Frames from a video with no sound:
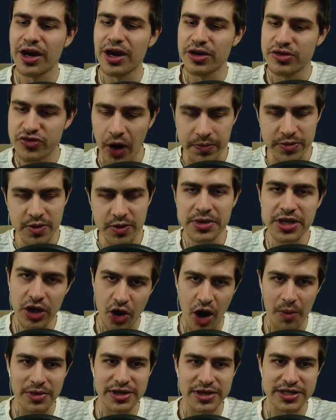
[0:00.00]
drop them in the
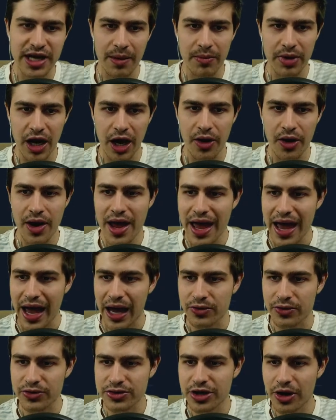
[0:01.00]
comments down below, and
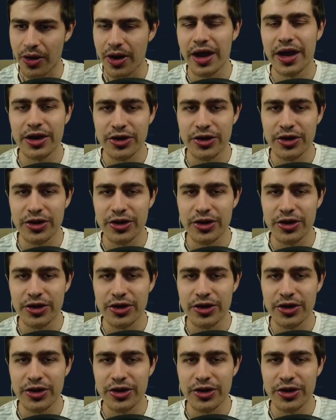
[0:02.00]
also